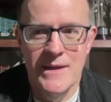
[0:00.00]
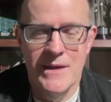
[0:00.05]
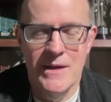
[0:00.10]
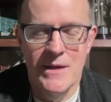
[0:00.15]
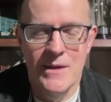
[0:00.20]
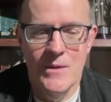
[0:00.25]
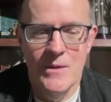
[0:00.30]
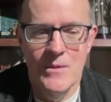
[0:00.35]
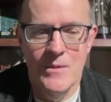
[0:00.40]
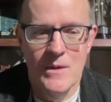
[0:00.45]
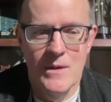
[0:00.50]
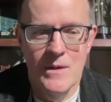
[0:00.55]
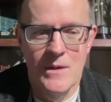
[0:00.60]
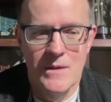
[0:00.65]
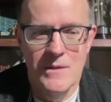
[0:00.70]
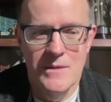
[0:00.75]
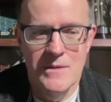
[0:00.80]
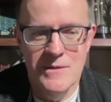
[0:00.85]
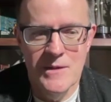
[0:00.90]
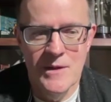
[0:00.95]

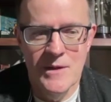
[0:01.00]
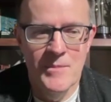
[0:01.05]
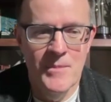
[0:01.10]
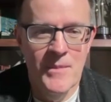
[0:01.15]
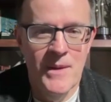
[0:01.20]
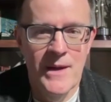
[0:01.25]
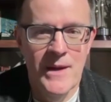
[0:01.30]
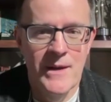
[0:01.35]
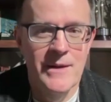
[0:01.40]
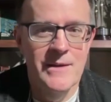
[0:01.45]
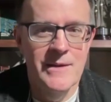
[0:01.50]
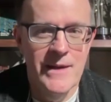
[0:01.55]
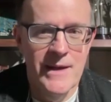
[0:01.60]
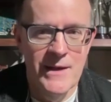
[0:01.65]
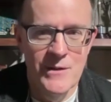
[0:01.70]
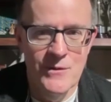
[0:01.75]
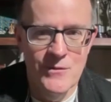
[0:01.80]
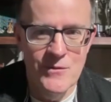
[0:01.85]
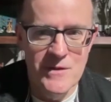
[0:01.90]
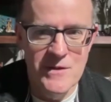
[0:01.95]
stuntmen and
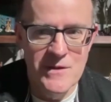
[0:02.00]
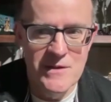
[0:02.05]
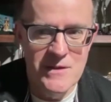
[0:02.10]
dangerous